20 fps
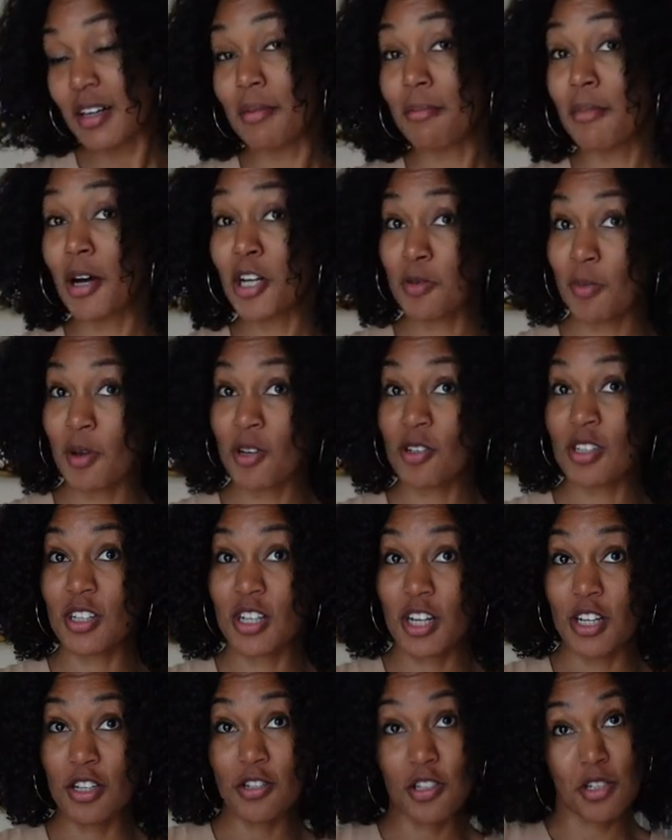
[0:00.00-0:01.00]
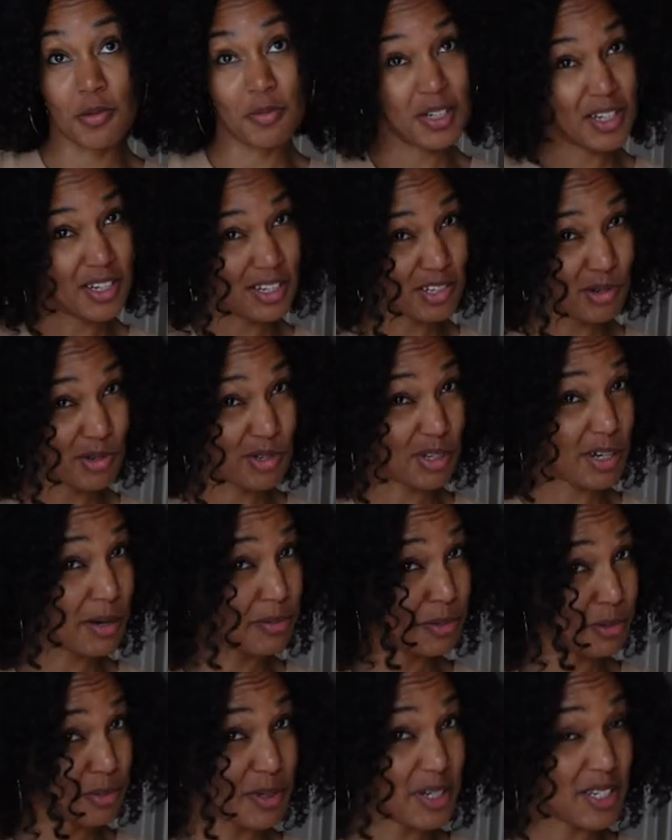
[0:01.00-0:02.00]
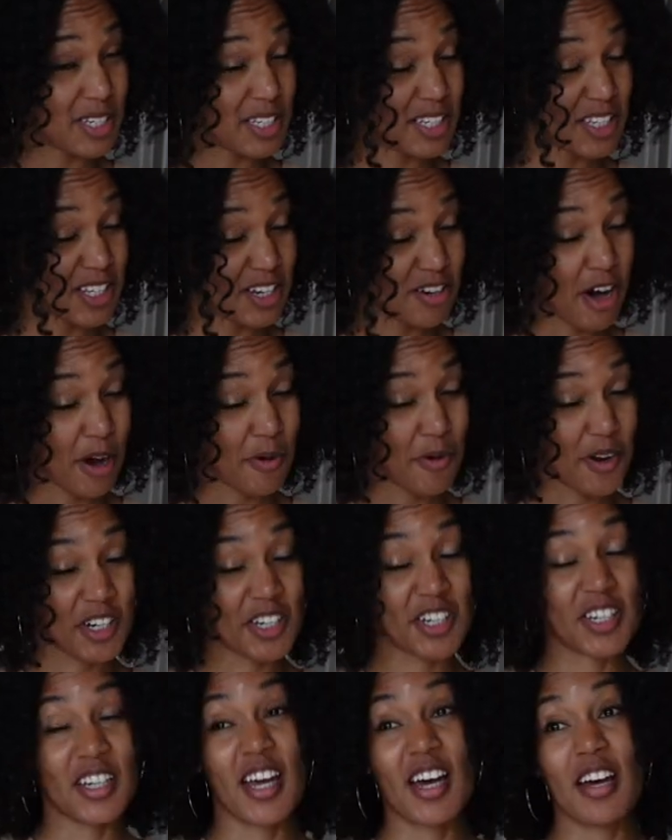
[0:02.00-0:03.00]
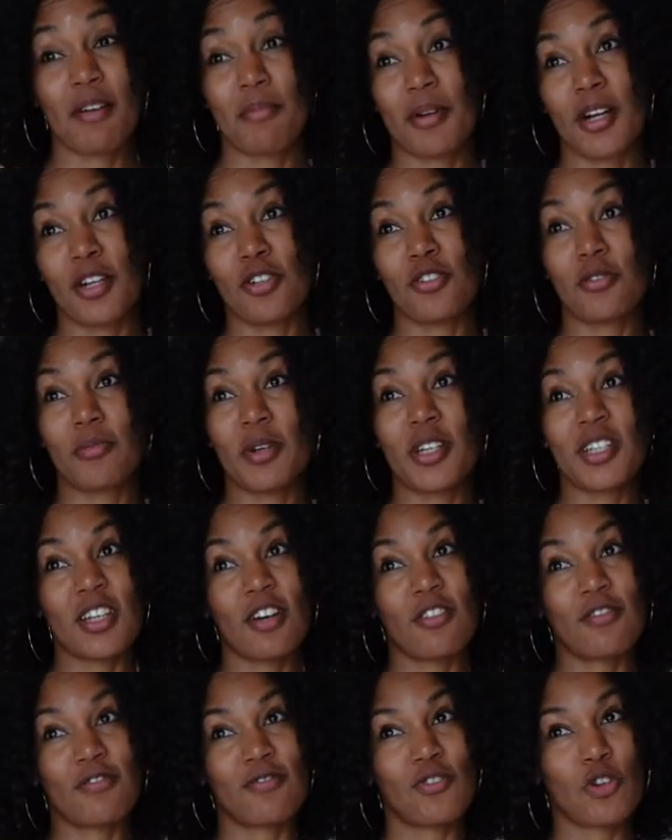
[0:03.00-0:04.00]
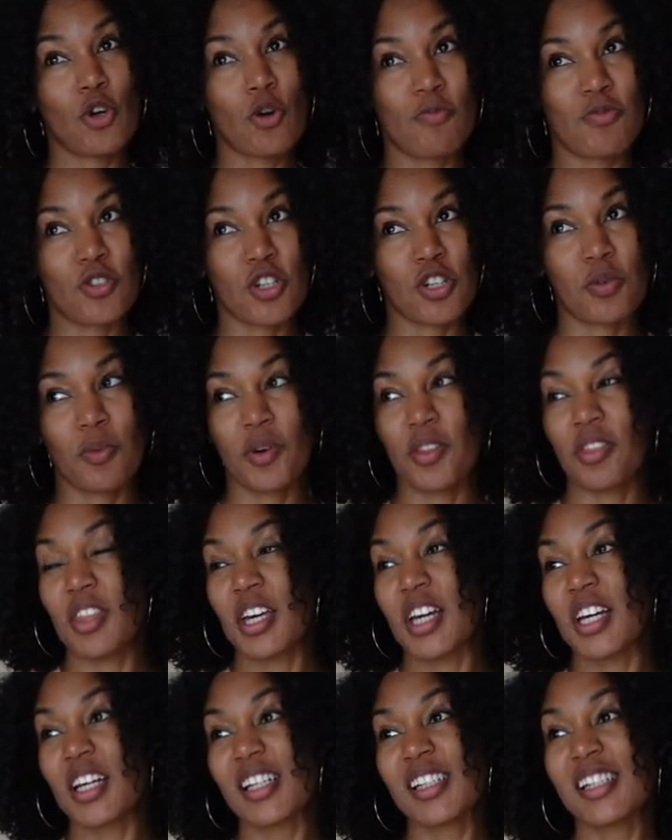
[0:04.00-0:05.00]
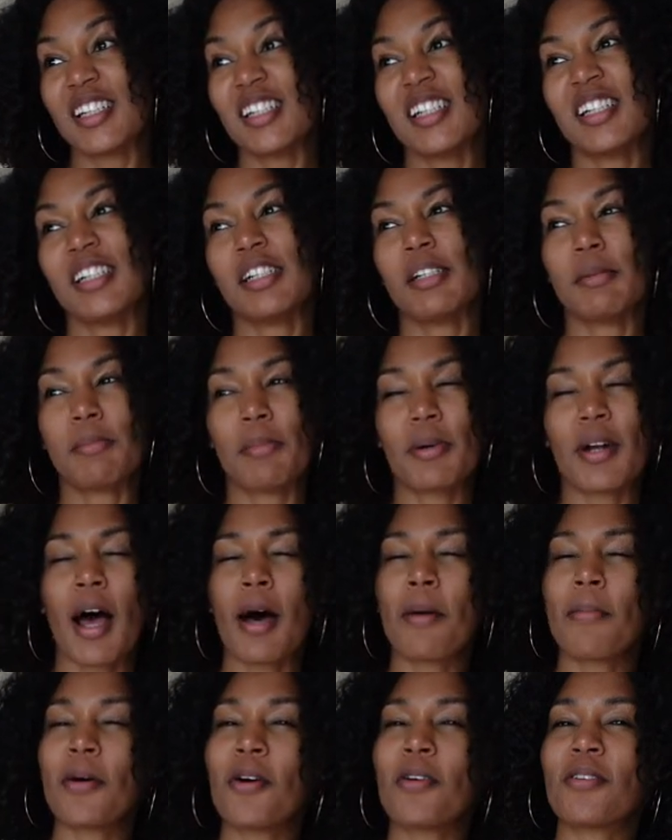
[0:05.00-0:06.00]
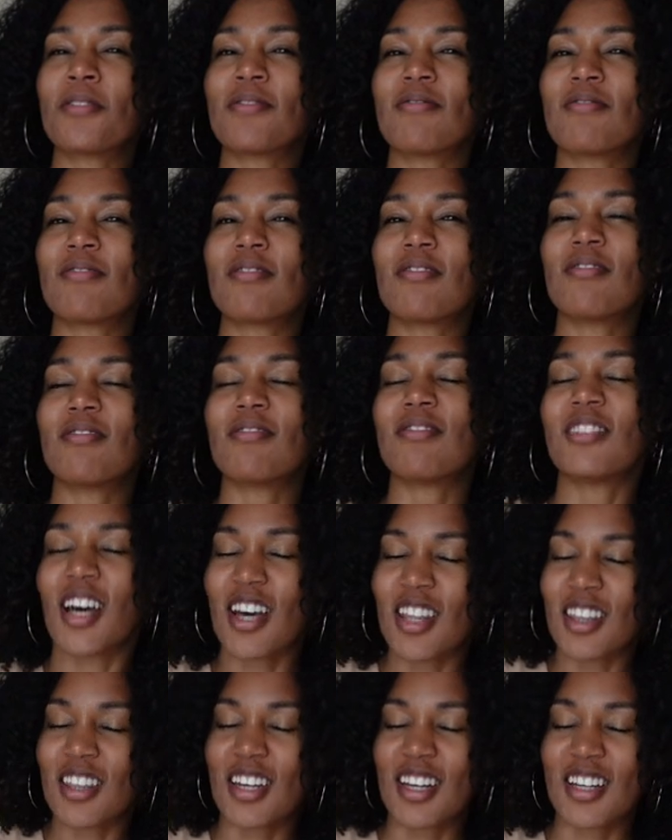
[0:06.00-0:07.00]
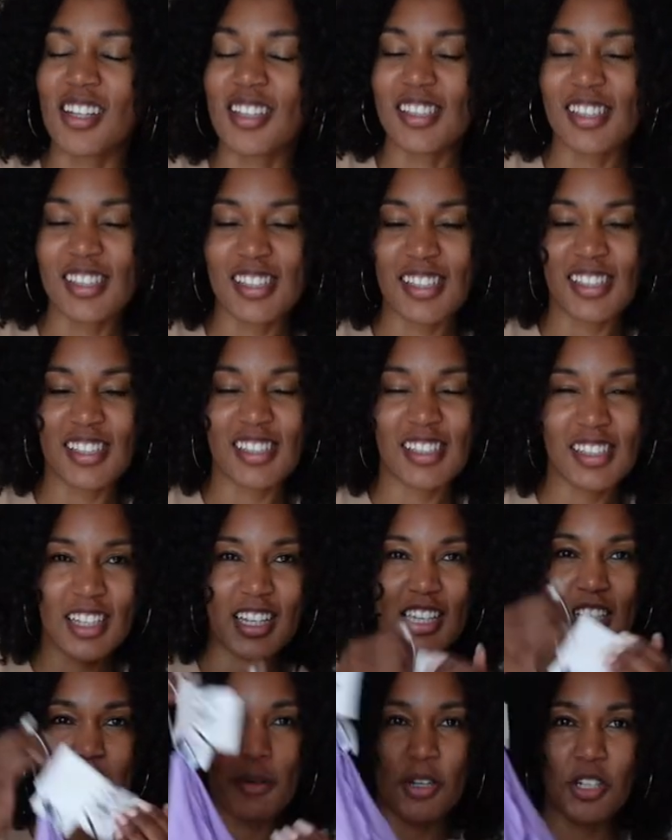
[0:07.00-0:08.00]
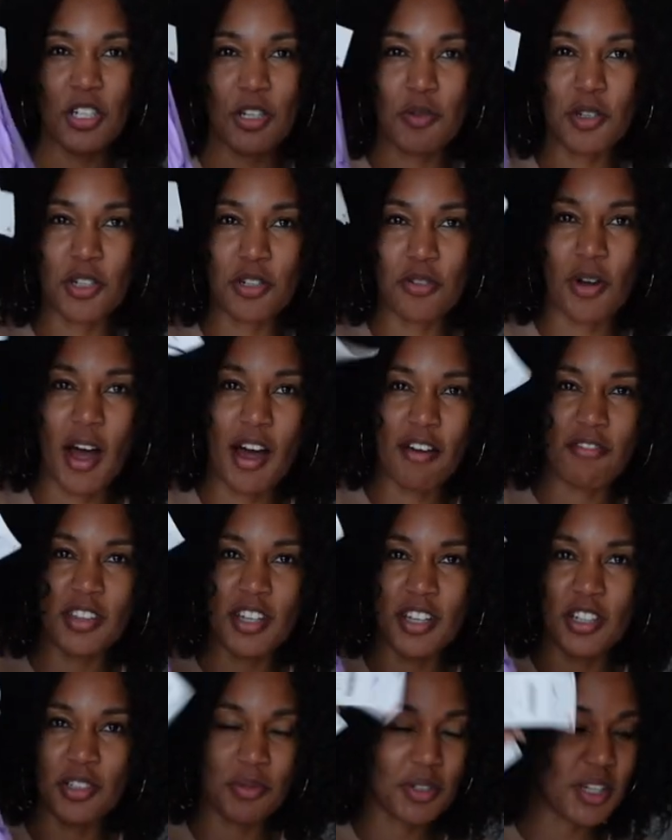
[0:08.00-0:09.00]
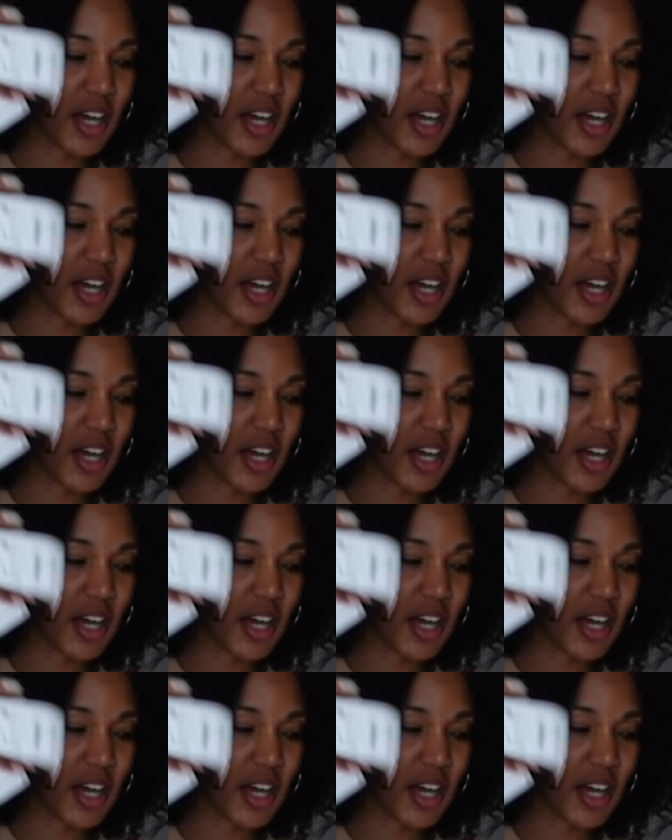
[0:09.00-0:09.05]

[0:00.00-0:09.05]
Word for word: Much better than I used to be because there was a couple pieces there I wanted to get, but I told myself, nope, just one thing. But how about nothing? Especially when you have things with